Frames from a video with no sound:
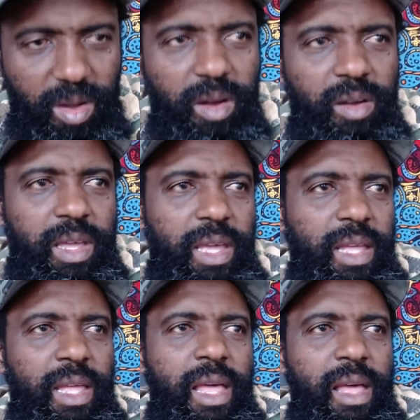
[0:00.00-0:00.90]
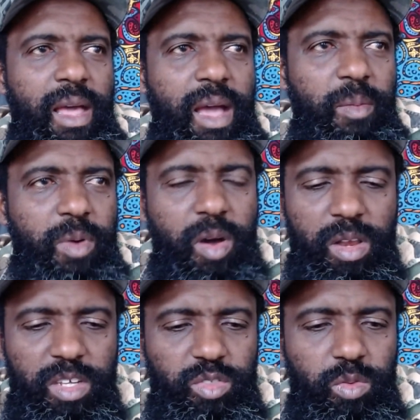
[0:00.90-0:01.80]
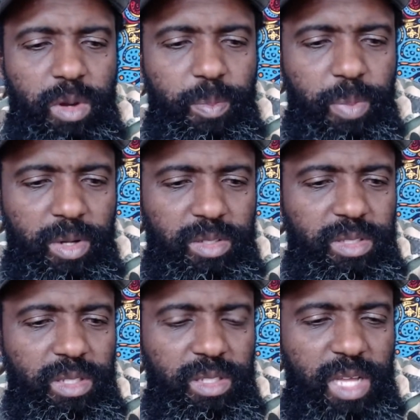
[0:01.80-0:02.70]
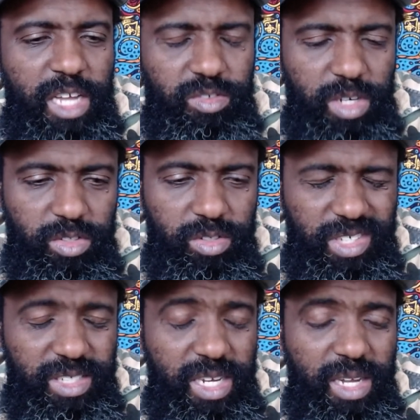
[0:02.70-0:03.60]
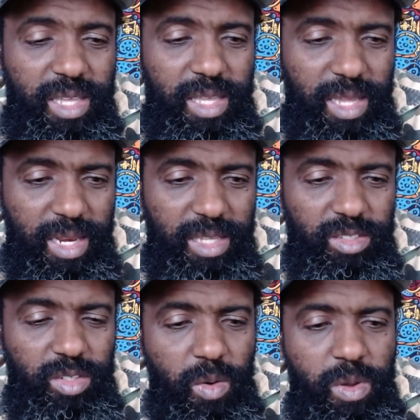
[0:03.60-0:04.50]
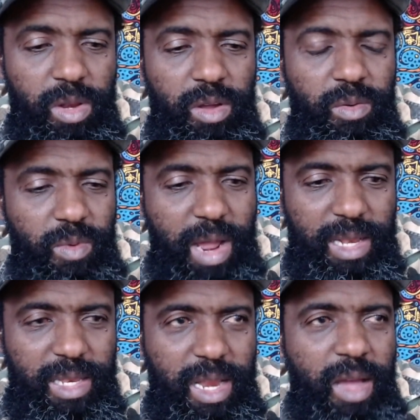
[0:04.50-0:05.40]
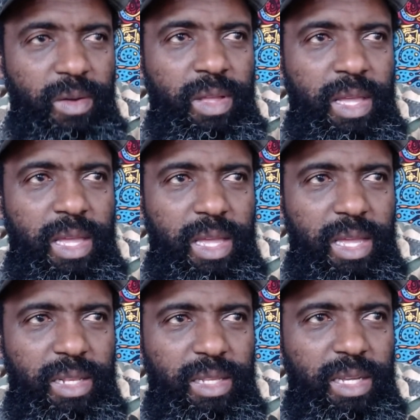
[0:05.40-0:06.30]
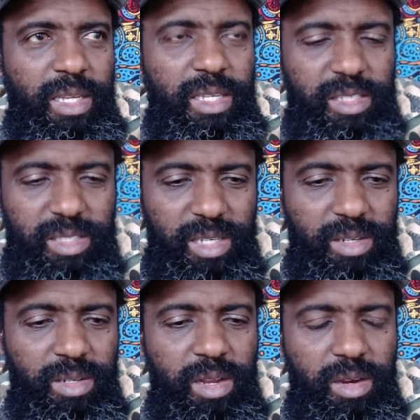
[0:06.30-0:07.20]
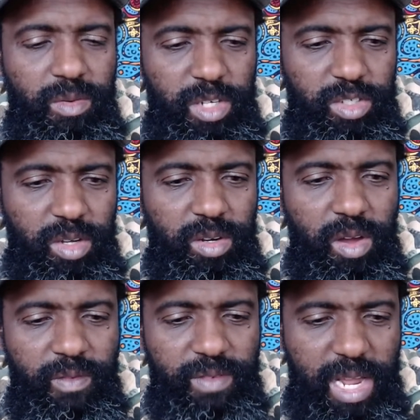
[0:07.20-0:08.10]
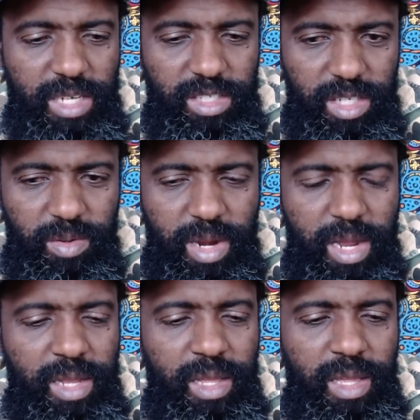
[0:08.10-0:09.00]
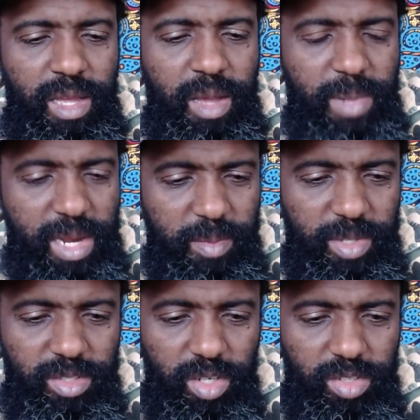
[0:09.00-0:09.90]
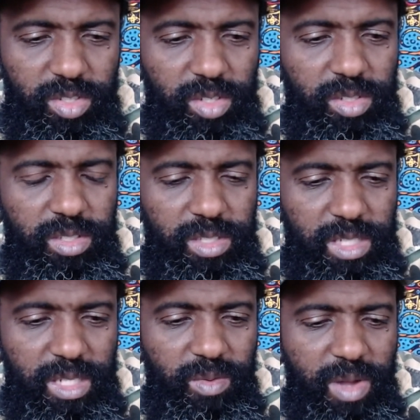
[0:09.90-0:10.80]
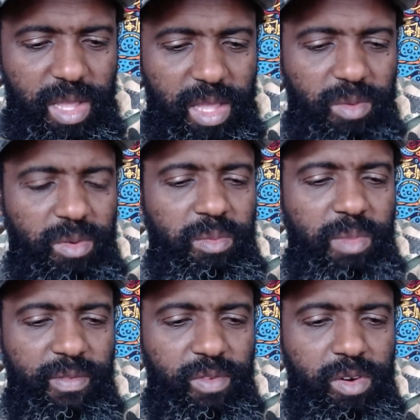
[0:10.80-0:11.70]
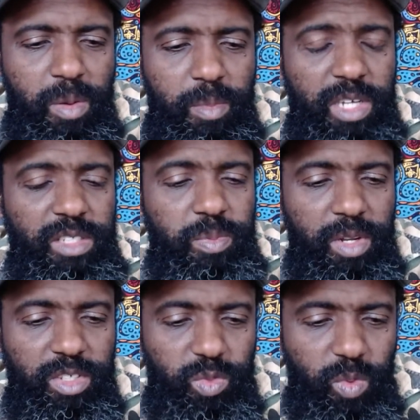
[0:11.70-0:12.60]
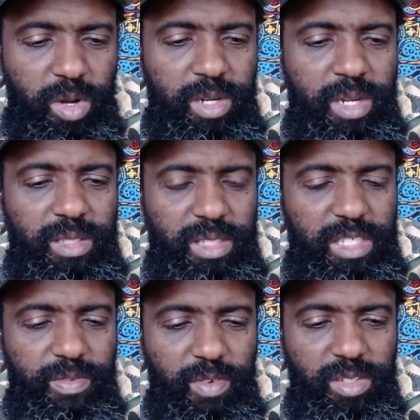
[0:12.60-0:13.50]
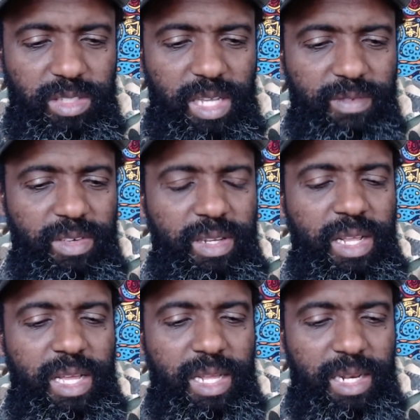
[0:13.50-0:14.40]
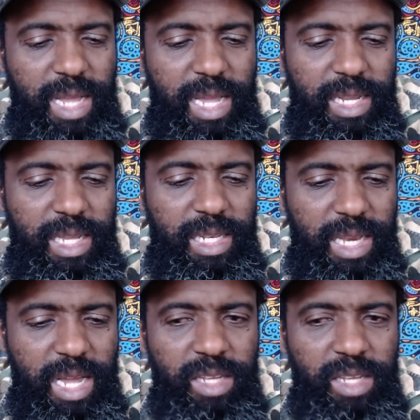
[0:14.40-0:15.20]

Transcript: Okay, I'm calling to report the extrajudicial killings going on right now in the eastern region of Nigeria. And my name is Dr. Chidi Wanyanwo. My phone number is +1 647 989